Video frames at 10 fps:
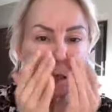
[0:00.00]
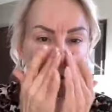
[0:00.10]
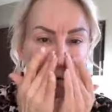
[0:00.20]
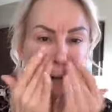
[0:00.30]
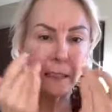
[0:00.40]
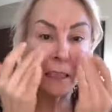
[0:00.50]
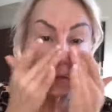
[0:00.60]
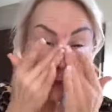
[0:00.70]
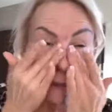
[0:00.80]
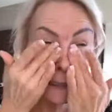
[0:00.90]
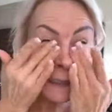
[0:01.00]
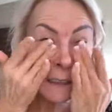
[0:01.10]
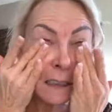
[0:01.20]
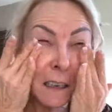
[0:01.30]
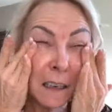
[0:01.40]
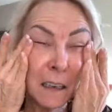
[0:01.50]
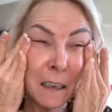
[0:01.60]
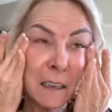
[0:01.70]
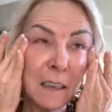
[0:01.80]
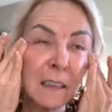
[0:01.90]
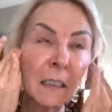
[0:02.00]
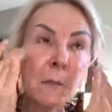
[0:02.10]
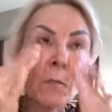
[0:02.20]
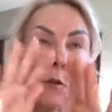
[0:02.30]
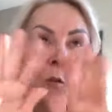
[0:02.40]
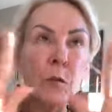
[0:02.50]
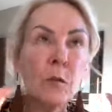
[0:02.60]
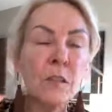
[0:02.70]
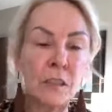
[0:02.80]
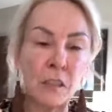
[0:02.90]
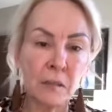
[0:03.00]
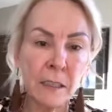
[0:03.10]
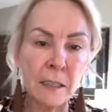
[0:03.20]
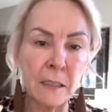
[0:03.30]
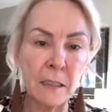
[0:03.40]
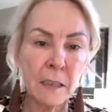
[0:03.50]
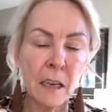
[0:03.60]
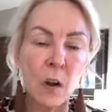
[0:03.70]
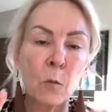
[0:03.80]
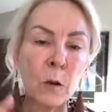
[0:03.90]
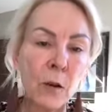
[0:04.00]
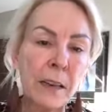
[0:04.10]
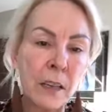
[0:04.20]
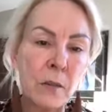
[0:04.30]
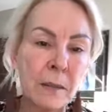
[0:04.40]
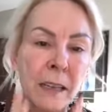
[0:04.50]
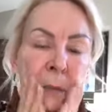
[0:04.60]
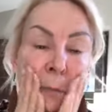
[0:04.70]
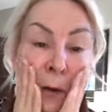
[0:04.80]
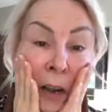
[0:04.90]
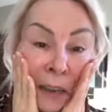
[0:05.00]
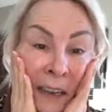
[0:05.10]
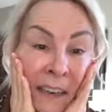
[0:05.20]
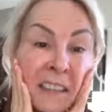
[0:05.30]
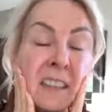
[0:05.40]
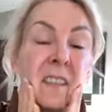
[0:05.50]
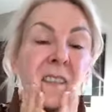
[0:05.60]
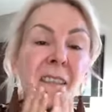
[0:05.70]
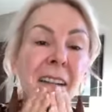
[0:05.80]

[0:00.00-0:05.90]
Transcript: It's going to give us this smooth surface. We're going to use less product